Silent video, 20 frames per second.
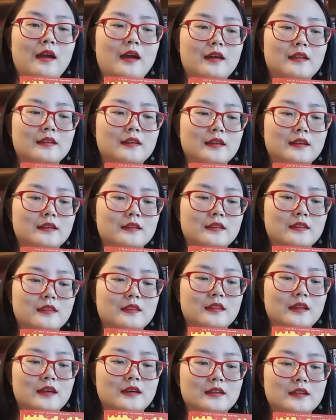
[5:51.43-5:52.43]
I
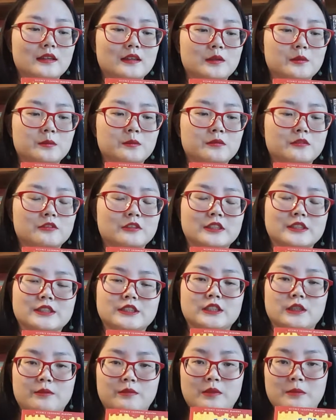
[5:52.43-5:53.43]
liked that it
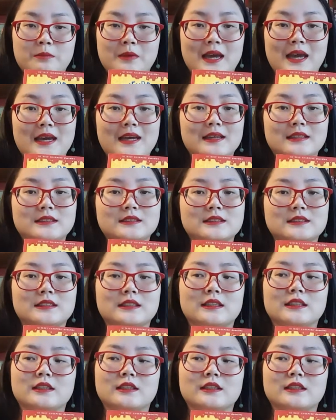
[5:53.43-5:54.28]
dredged up the past.